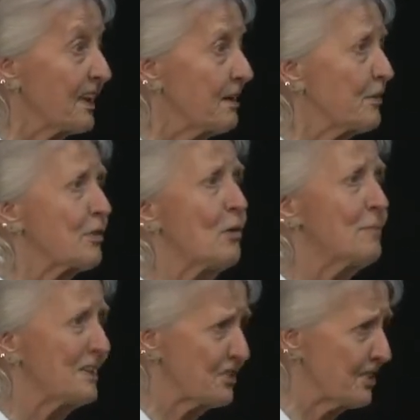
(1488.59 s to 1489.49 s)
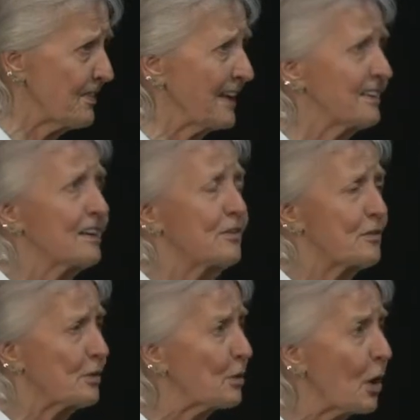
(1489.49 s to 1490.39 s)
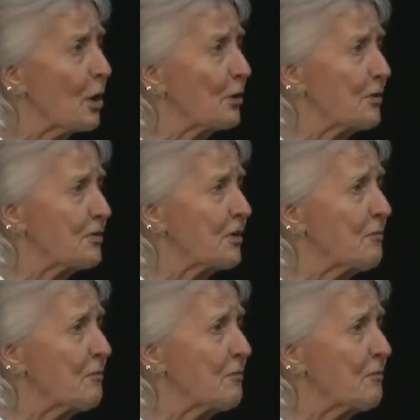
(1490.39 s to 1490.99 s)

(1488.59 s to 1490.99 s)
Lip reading: so much of that gets lost.